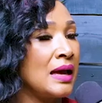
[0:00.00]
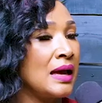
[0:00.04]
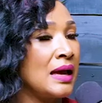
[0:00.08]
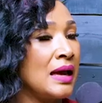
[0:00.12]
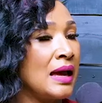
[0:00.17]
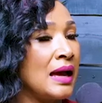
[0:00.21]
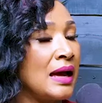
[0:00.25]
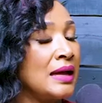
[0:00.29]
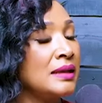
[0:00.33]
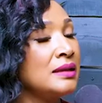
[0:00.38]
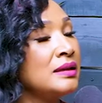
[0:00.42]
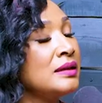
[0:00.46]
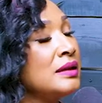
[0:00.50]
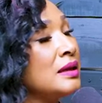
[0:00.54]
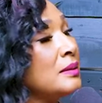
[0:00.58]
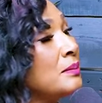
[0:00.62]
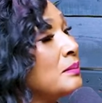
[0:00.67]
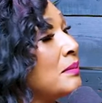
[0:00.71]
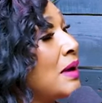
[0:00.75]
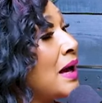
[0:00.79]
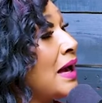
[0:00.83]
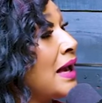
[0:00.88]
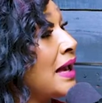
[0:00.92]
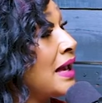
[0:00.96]
I look at
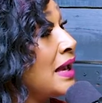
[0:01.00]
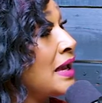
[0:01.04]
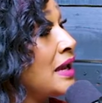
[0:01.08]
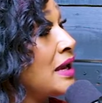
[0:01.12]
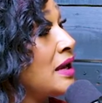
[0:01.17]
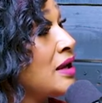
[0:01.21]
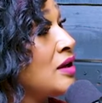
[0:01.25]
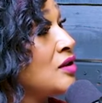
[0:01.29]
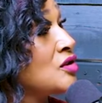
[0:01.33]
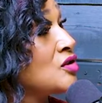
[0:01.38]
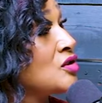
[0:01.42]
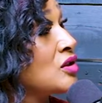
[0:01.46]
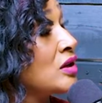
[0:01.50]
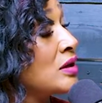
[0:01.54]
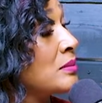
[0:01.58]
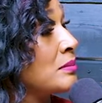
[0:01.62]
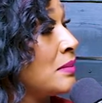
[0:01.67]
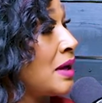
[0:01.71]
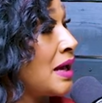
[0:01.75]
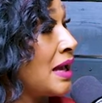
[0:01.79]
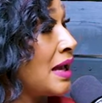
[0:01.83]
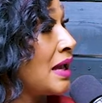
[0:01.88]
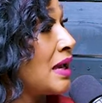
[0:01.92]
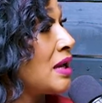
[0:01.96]
my age and
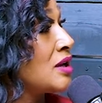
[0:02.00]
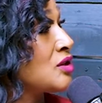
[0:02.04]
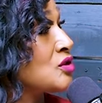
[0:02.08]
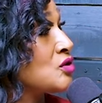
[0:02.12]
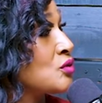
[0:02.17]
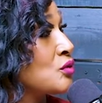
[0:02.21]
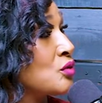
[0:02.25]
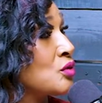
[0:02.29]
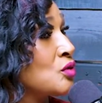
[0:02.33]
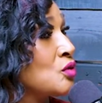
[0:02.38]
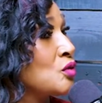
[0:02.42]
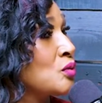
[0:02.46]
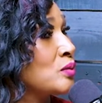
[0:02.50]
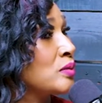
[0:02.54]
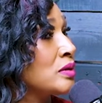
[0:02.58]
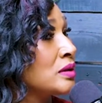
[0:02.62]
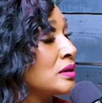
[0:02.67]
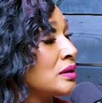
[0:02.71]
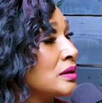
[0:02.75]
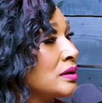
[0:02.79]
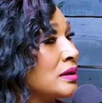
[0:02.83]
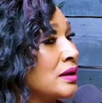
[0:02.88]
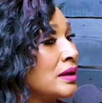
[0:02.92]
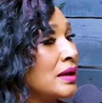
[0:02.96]
my age group
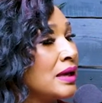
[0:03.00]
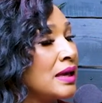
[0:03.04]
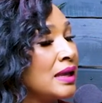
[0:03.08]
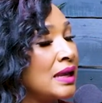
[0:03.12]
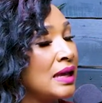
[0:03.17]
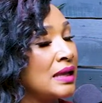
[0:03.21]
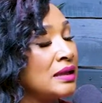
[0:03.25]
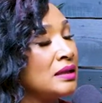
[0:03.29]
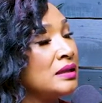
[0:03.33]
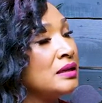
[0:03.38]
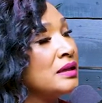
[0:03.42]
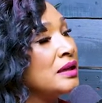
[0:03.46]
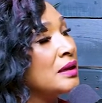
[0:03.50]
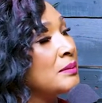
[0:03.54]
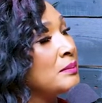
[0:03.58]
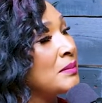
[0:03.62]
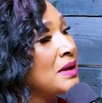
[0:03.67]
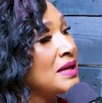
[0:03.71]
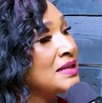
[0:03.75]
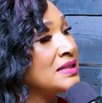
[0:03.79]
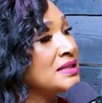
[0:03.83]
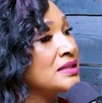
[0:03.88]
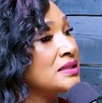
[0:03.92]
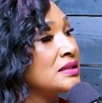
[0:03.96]
and I look at
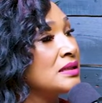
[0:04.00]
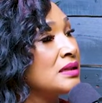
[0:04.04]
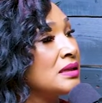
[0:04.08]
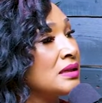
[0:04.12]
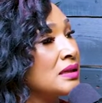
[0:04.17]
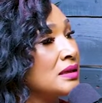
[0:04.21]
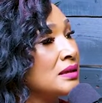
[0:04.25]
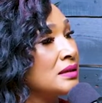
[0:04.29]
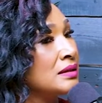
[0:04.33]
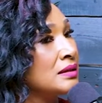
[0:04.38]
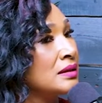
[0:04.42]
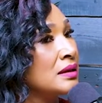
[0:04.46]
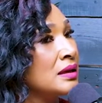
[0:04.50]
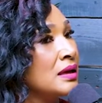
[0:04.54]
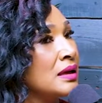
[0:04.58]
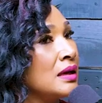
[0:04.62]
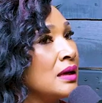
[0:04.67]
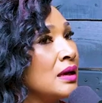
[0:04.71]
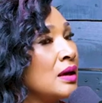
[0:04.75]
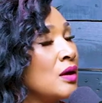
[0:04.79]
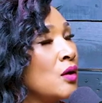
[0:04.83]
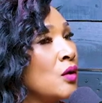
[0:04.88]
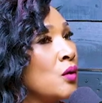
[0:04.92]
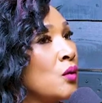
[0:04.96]
my son.
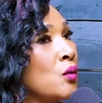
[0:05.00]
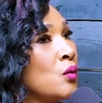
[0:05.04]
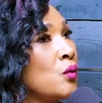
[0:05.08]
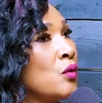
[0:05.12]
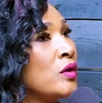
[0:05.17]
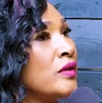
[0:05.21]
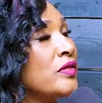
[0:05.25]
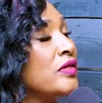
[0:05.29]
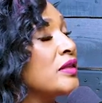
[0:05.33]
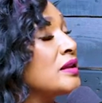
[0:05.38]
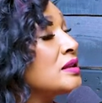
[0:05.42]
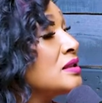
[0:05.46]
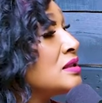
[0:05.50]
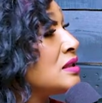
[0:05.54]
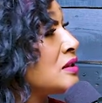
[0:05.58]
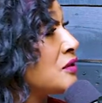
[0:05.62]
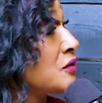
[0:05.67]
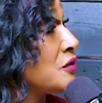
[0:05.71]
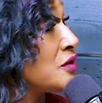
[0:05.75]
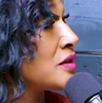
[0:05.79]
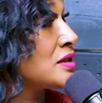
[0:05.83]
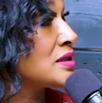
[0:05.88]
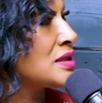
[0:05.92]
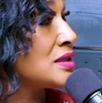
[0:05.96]
What the
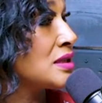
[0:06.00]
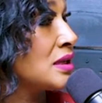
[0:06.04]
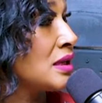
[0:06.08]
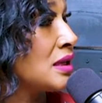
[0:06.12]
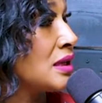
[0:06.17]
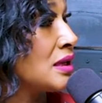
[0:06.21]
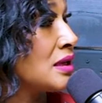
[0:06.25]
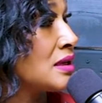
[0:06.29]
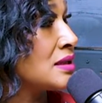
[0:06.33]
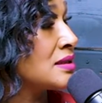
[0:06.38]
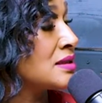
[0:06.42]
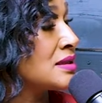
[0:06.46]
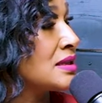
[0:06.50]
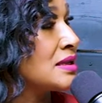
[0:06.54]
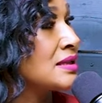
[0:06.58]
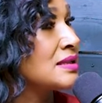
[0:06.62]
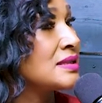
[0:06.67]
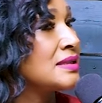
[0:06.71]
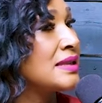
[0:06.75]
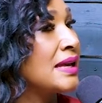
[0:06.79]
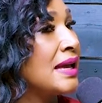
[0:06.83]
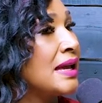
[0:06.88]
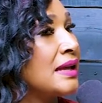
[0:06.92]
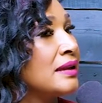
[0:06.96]
difference is, is
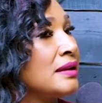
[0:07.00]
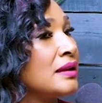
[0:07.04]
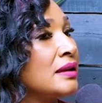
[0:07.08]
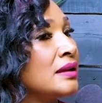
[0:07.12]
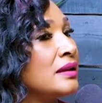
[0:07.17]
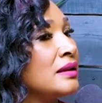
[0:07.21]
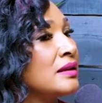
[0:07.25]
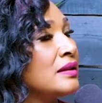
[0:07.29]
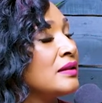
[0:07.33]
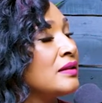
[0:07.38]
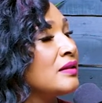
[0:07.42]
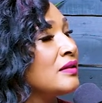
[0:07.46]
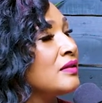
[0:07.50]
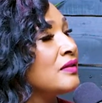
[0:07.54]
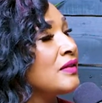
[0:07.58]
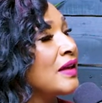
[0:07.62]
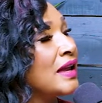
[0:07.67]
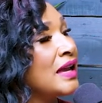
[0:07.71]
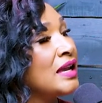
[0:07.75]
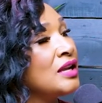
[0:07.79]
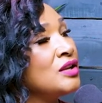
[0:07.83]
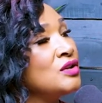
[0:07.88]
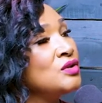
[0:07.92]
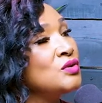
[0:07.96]
that
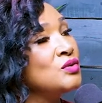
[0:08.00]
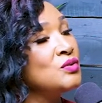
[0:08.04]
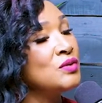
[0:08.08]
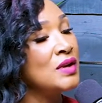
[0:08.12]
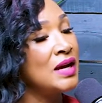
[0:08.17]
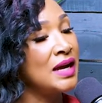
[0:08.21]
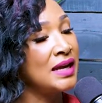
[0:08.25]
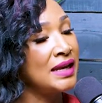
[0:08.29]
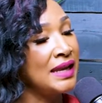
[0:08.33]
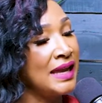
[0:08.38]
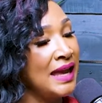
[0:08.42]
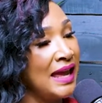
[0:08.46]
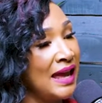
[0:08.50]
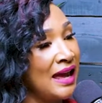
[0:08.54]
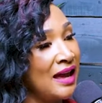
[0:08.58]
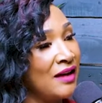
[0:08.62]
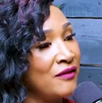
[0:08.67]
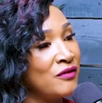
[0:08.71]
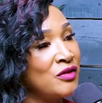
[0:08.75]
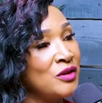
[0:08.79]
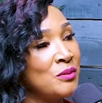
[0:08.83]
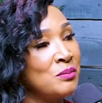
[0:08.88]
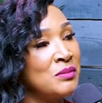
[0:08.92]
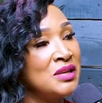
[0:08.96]
they do not
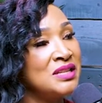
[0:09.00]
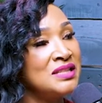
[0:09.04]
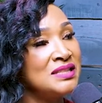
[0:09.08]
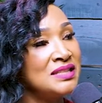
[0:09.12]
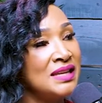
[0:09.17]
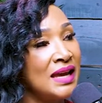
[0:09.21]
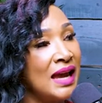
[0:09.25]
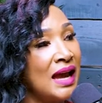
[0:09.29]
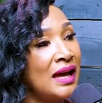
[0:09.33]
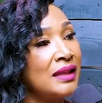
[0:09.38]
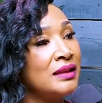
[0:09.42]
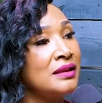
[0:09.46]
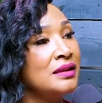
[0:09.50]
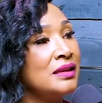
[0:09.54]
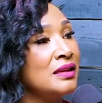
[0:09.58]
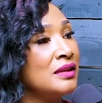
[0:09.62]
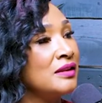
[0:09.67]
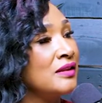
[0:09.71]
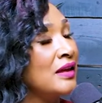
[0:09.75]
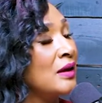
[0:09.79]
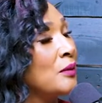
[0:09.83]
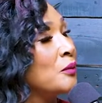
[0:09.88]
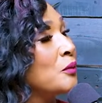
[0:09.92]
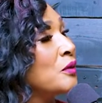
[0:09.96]
have the mentality
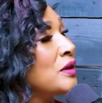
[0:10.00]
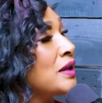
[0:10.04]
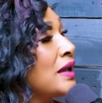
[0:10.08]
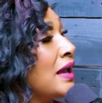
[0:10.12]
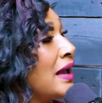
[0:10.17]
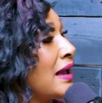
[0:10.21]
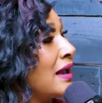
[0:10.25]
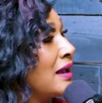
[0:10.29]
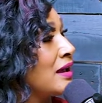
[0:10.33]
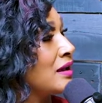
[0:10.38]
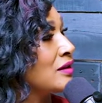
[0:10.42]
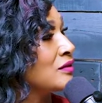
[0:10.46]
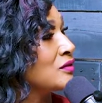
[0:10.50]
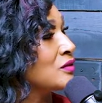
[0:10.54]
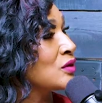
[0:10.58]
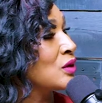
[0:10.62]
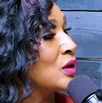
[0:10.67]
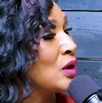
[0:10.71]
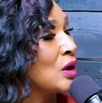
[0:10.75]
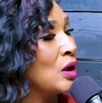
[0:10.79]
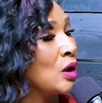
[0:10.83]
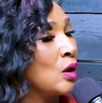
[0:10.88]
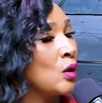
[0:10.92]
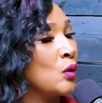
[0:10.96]
that we have.
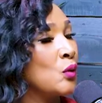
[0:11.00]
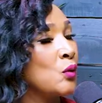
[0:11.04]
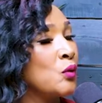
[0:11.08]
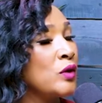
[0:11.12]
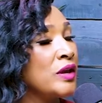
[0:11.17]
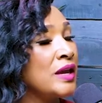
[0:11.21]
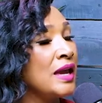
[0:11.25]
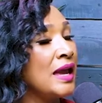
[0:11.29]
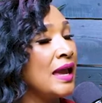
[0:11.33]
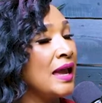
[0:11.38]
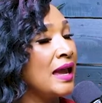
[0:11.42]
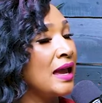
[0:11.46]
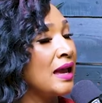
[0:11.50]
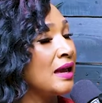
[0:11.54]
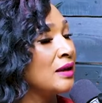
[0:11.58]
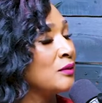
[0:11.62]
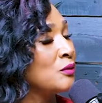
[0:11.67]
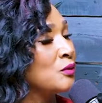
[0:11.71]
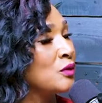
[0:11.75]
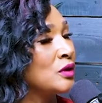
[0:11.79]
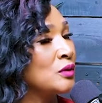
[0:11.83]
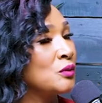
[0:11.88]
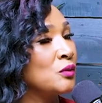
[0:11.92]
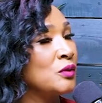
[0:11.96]
We had
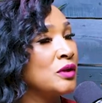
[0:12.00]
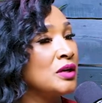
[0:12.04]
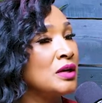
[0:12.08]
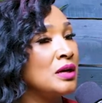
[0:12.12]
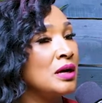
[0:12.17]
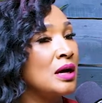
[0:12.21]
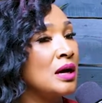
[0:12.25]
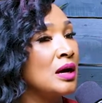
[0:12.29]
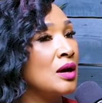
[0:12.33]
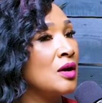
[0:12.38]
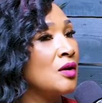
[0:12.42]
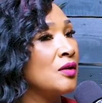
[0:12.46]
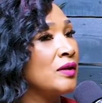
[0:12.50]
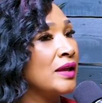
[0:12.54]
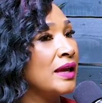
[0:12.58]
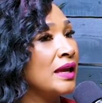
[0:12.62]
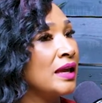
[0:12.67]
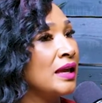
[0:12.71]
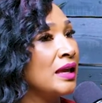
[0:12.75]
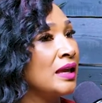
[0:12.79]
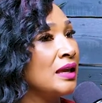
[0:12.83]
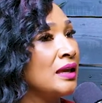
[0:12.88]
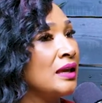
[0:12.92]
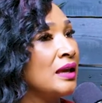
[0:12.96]
what we called
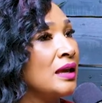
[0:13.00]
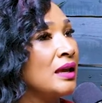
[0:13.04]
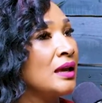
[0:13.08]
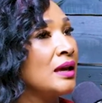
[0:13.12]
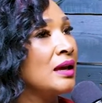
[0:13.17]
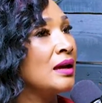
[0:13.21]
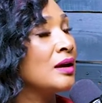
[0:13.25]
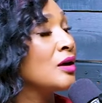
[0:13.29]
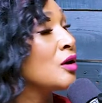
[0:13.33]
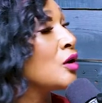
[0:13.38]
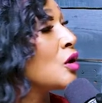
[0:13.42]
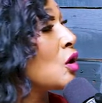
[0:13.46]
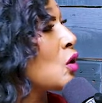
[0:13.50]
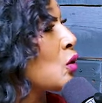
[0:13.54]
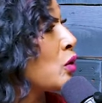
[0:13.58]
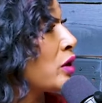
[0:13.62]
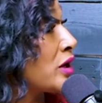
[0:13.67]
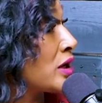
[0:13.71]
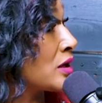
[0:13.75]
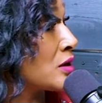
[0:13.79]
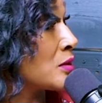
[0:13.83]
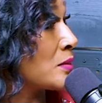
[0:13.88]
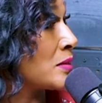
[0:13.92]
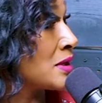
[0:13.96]
a
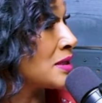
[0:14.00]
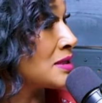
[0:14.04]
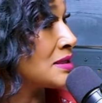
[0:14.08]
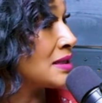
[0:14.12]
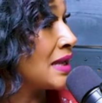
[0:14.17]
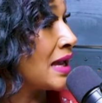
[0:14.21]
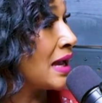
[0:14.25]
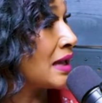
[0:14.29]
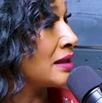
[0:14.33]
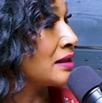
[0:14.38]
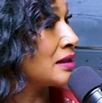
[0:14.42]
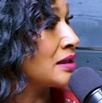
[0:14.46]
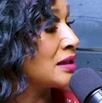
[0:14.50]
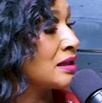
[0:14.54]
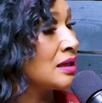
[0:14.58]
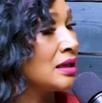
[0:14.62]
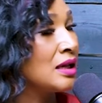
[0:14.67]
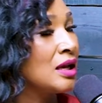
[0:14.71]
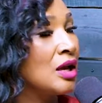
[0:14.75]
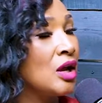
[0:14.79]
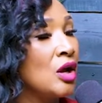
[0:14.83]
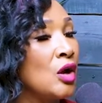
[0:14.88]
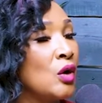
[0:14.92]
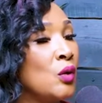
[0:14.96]
go-getter mentality.
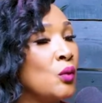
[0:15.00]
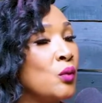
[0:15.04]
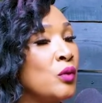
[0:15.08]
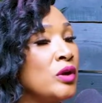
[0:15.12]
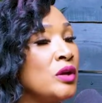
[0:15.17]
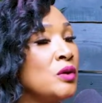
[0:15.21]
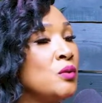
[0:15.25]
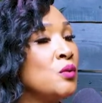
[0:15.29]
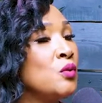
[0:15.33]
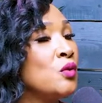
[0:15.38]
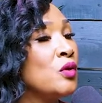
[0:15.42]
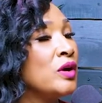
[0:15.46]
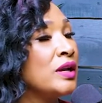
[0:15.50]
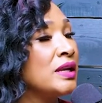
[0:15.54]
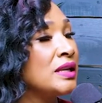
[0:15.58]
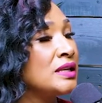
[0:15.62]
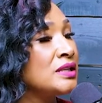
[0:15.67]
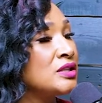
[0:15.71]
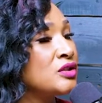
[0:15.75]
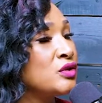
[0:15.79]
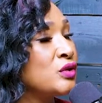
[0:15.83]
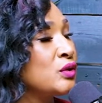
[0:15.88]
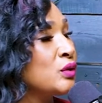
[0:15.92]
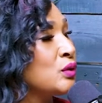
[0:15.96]
Yes. We wanted
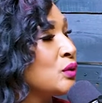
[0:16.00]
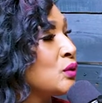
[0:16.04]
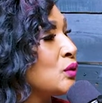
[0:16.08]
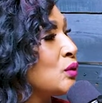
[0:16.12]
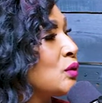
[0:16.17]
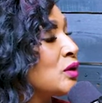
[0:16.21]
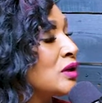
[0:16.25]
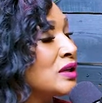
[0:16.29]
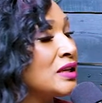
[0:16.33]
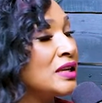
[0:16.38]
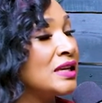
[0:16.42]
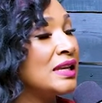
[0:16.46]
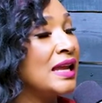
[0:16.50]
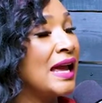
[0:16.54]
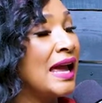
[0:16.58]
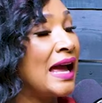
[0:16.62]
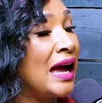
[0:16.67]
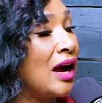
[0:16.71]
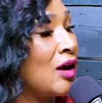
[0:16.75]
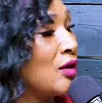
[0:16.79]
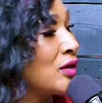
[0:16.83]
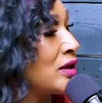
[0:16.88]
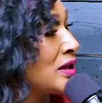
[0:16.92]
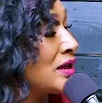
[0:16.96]
to get
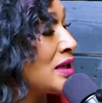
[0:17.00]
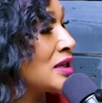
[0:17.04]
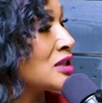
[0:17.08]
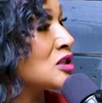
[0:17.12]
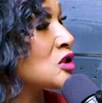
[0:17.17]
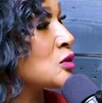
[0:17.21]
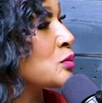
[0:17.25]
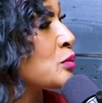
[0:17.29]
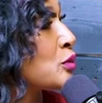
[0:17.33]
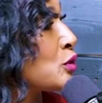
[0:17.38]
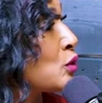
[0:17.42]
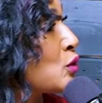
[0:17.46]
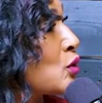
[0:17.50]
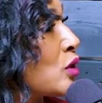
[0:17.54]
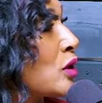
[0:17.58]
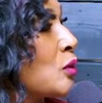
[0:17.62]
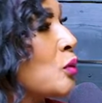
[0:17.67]
out and explore.